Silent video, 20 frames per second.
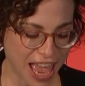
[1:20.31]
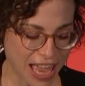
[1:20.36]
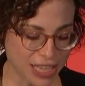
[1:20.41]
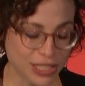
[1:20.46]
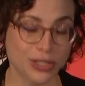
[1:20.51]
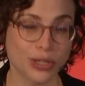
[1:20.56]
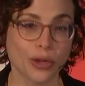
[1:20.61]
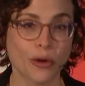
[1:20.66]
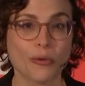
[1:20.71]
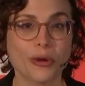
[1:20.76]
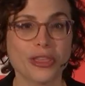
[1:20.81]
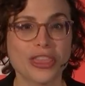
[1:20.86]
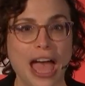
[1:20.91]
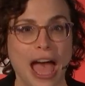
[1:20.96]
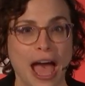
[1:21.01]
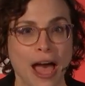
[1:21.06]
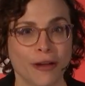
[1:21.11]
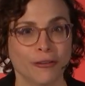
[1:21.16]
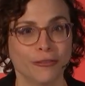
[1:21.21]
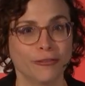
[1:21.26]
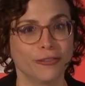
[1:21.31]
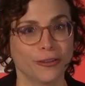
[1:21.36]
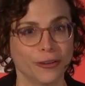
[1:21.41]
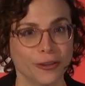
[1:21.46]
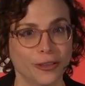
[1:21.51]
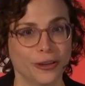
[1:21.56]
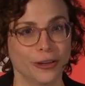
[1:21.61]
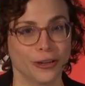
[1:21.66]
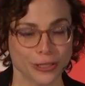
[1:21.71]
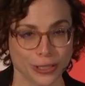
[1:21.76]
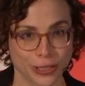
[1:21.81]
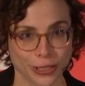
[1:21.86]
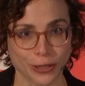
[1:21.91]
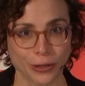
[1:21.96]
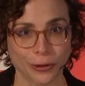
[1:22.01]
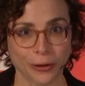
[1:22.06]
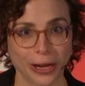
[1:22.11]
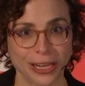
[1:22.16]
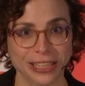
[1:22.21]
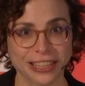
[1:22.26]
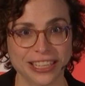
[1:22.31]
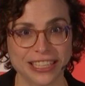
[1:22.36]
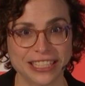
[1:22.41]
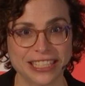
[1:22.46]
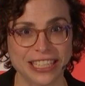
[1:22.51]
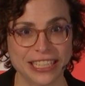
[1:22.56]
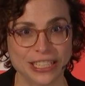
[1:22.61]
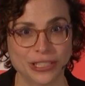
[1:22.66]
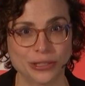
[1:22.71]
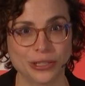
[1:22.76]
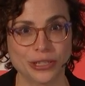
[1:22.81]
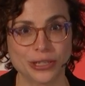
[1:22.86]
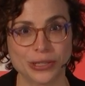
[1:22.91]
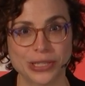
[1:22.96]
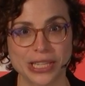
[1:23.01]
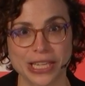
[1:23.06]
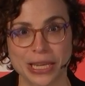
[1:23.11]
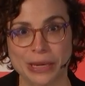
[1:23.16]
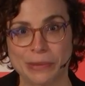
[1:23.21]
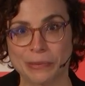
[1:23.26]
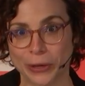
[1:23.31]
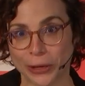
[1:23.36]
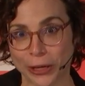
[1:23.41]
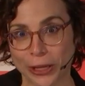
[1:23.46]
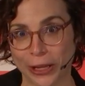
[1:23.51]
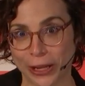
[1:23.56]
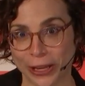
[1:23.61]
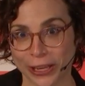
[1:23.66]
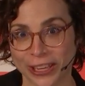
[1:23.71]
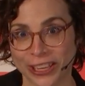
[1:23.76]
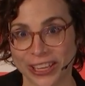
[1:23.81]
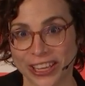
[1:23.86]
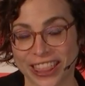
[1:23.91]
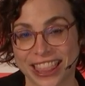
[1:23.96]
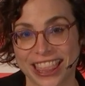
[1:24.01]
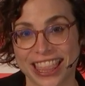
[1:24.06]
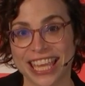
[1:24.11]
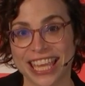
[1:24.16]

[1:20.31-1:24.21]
And so without further ado, I'd like to introduce Emer Cooke,